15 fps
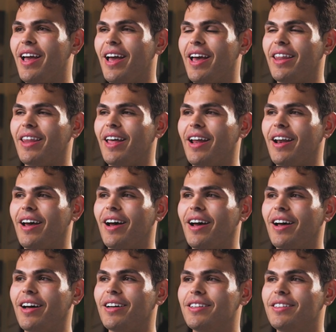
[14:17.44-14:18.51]
And then
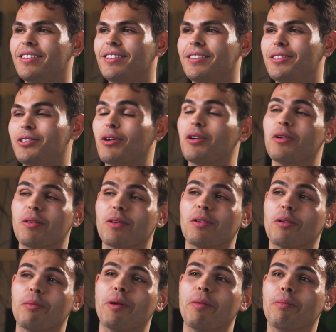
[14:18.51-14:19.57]
started doing a
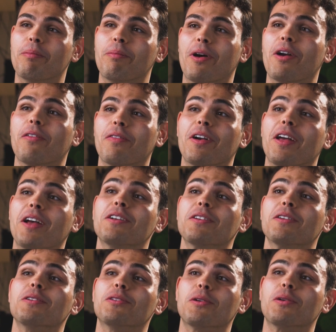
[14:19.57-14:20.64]
little bit better
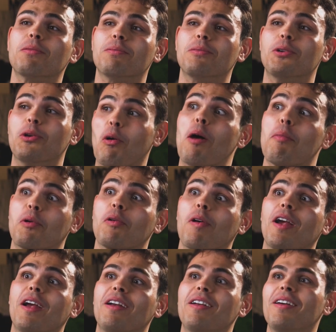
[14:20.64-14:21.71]
financially. So you
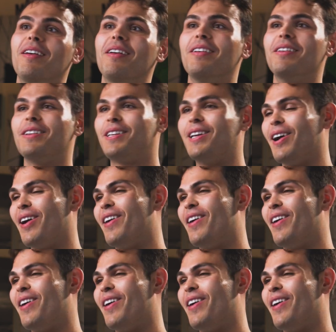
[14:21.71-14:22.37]
upgrade. So,